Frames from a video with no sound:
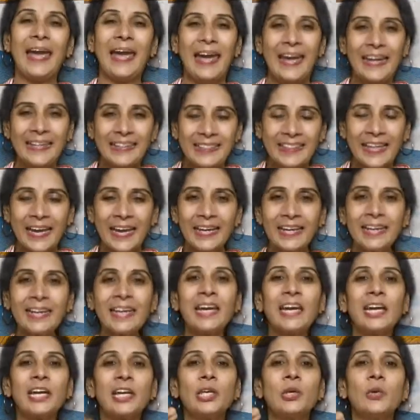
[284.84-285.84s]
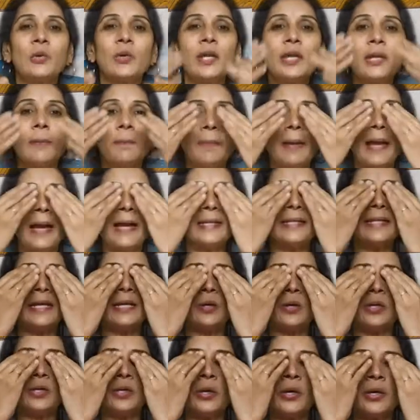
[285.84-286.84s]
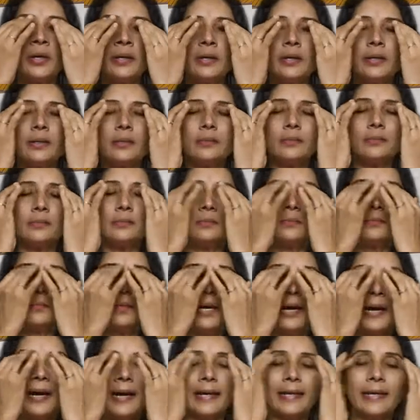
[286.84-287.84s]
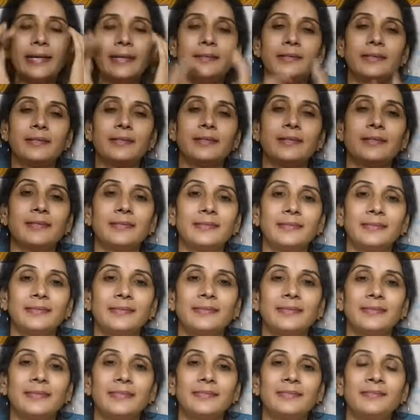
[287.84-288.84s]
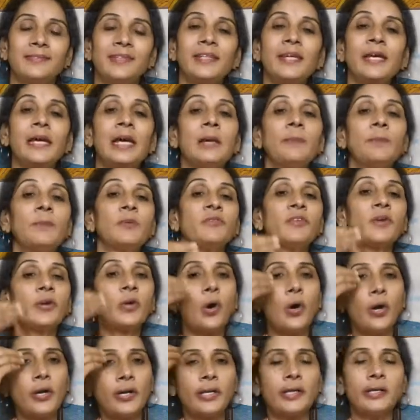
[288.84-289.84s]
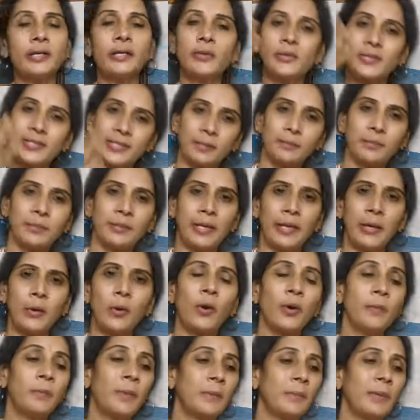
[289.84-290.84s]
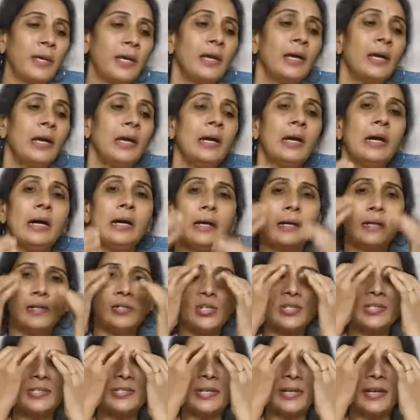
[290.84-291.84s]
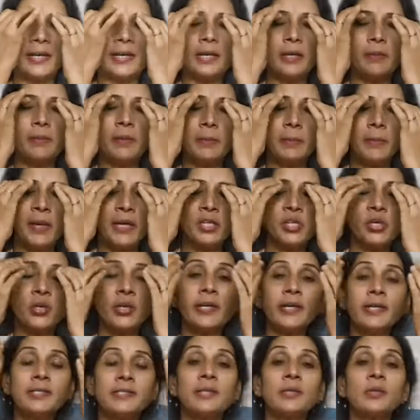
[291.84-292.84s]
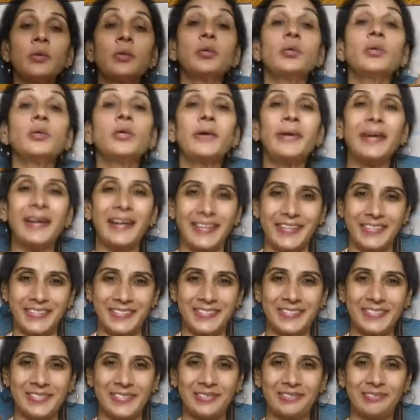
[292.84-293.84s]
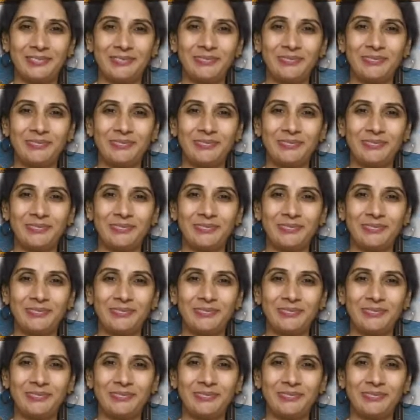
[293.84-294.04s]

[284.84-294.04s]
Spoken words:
And then you can apply then on your eyelids with the help of a cotton or something, or maybe just directly, but make sure it doesn't go to your eyes.